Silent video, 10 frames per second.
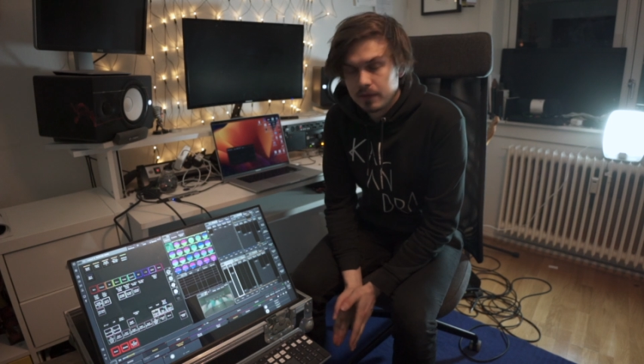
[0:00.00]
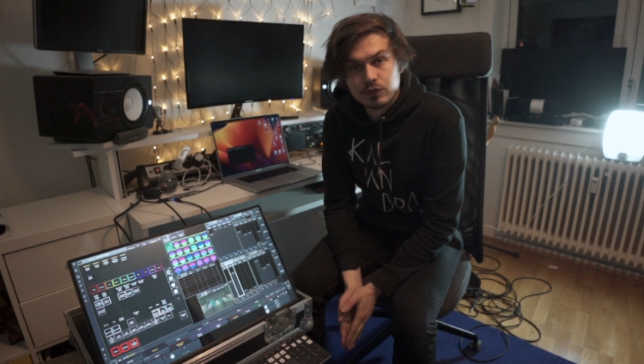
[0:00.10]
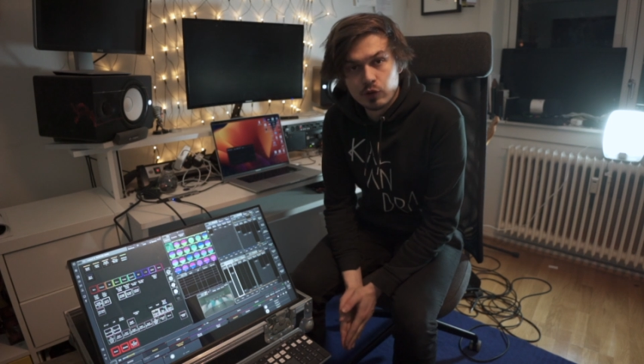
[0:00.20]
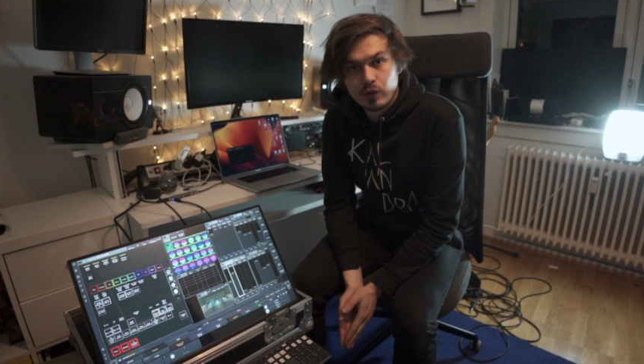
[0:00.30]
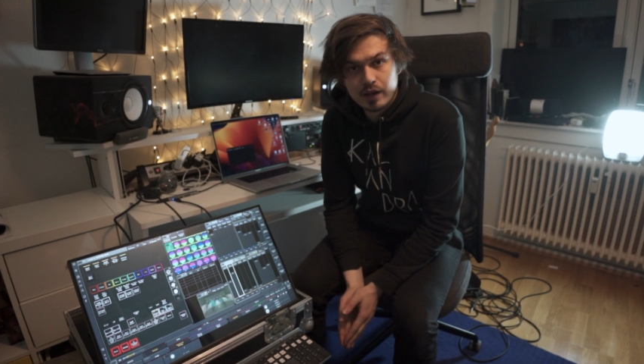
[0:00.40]

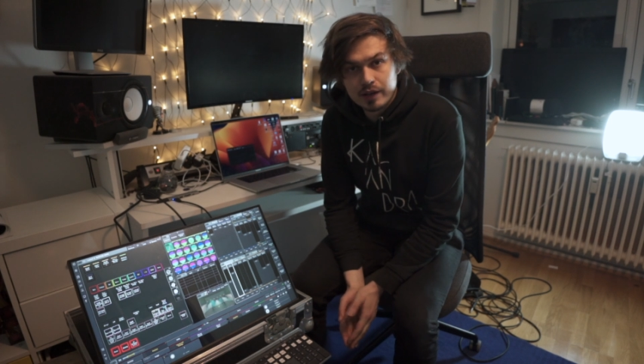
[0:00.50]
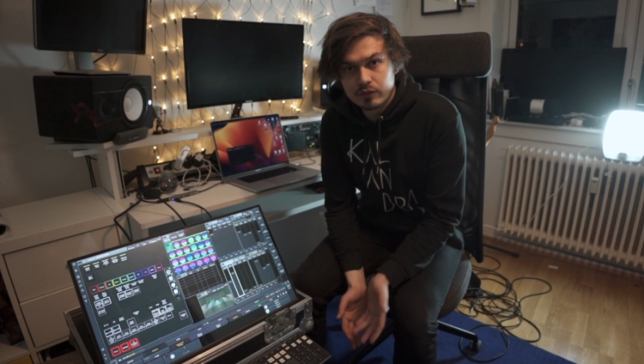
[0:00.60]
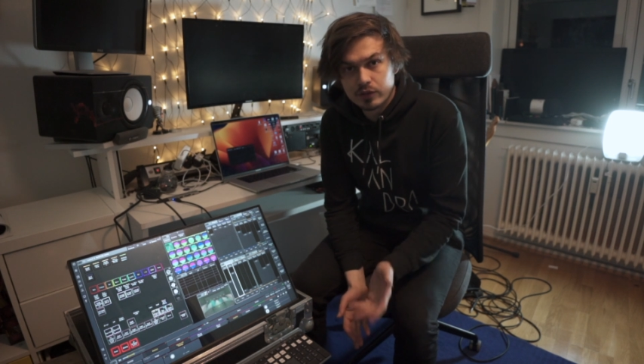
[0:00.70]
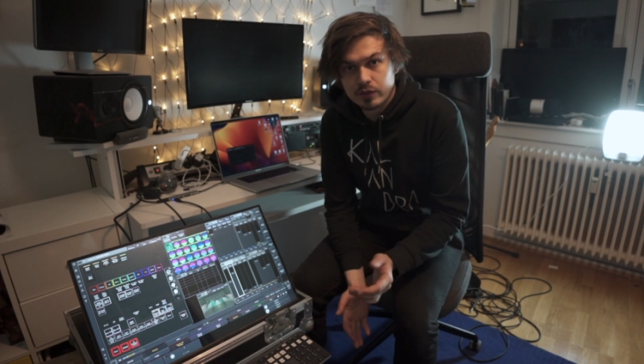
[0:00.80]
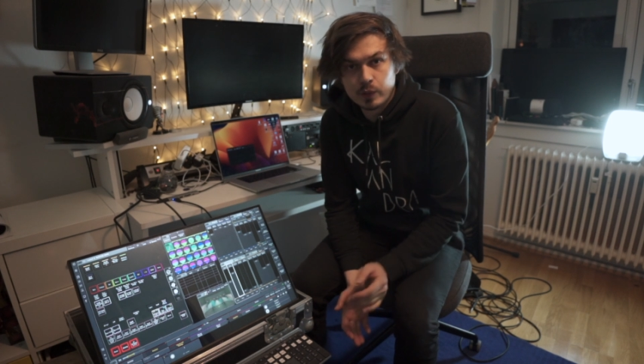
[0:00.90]
So I
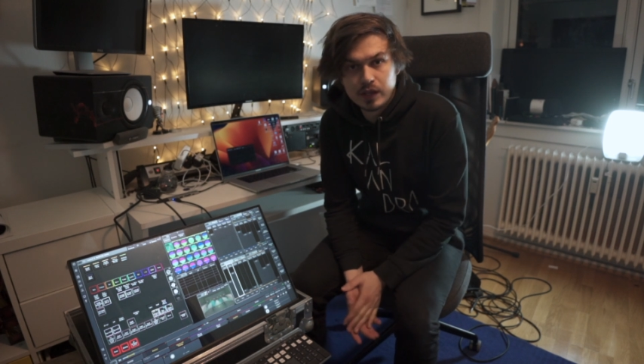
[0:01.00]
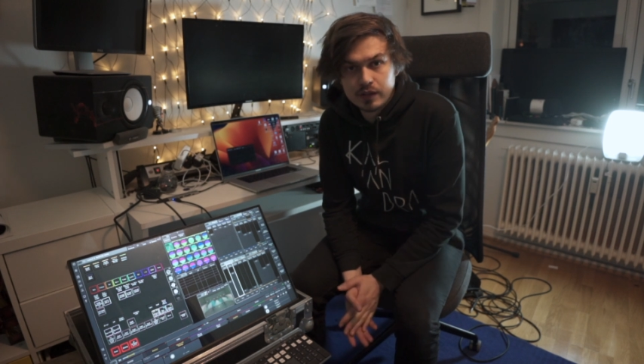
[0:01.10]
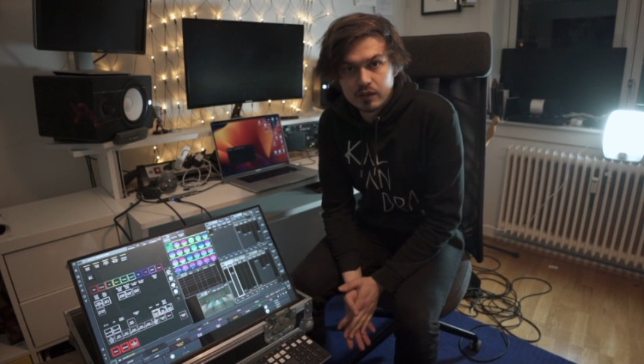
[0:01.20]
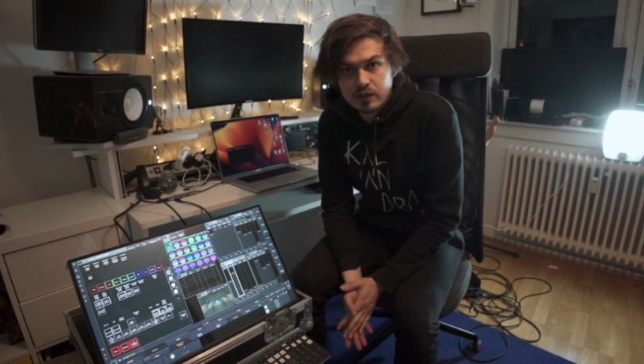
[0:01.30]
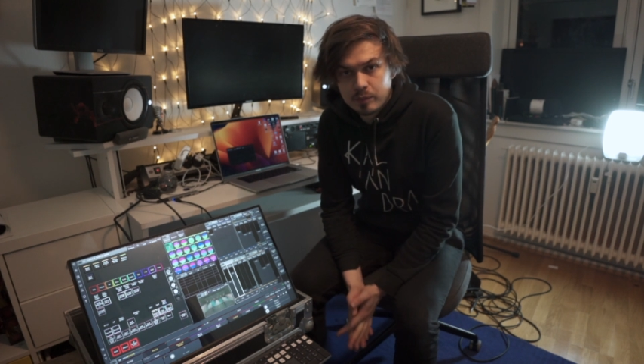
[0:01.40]
have a quick
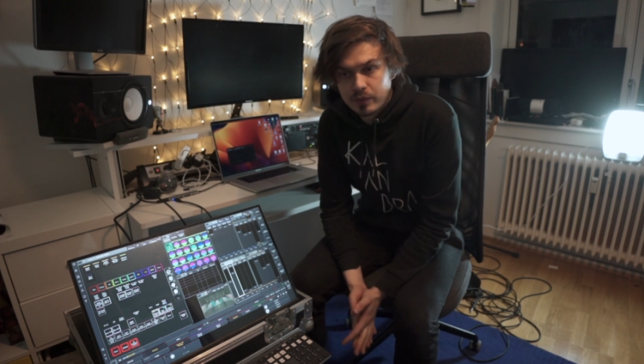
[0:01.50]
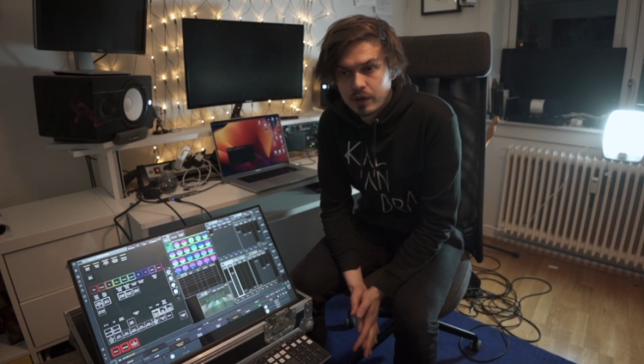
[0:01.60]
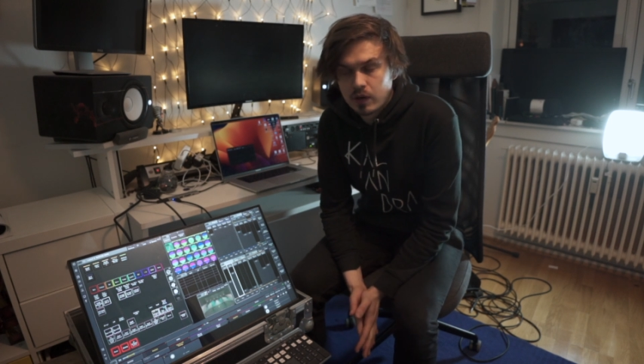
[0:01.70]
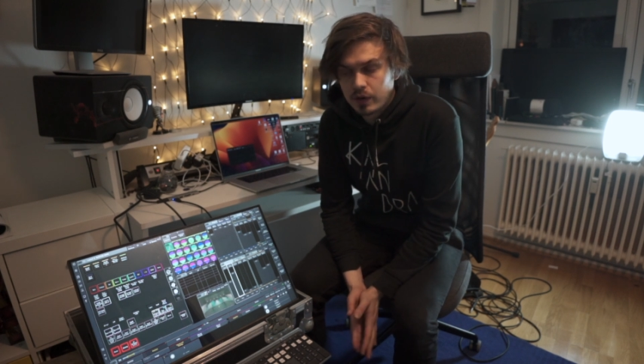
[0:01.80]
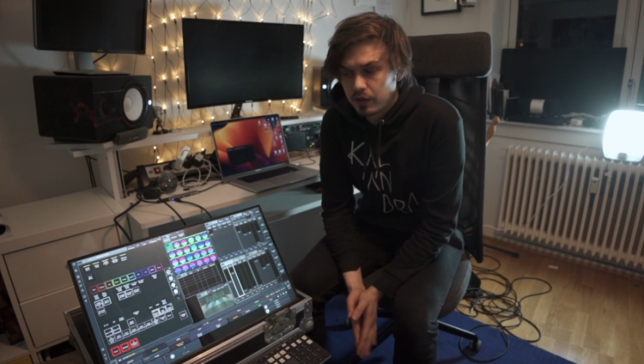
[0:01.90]
little tip
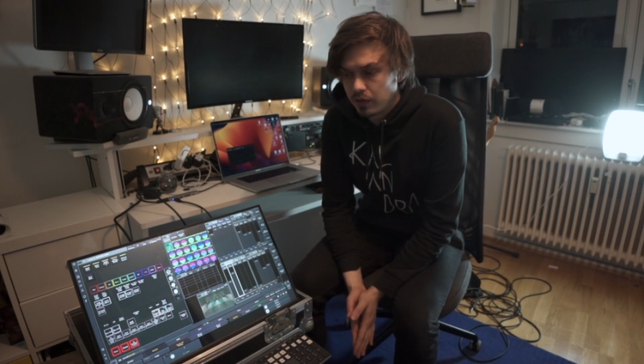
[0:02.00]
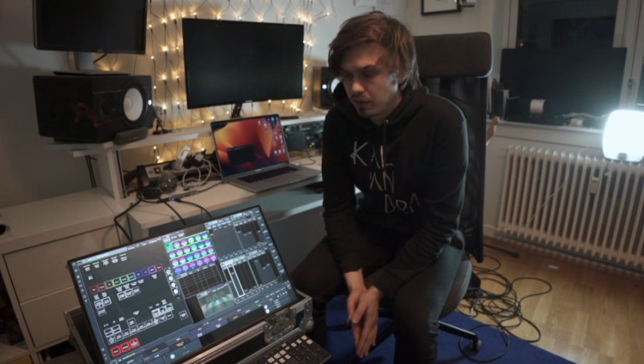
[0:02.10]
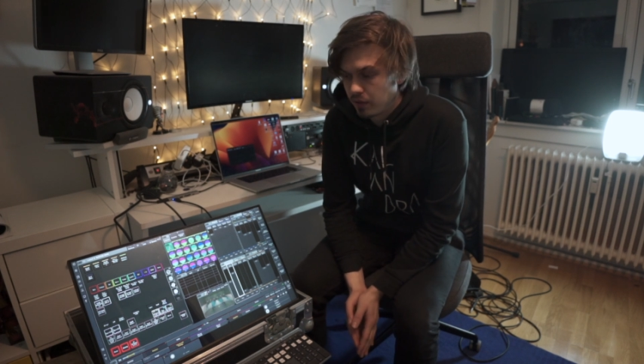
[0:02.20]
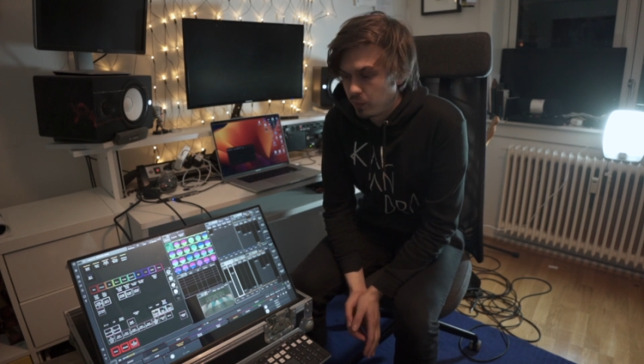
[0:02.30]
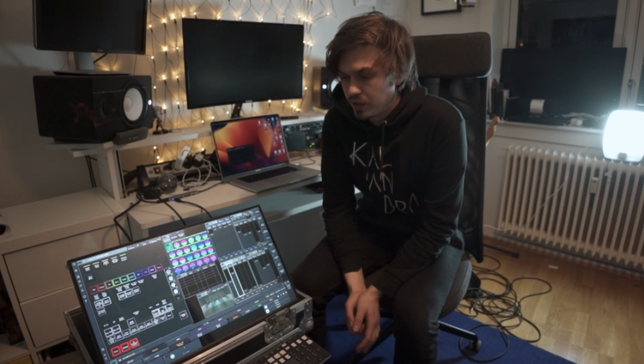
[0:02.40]
regarding uh,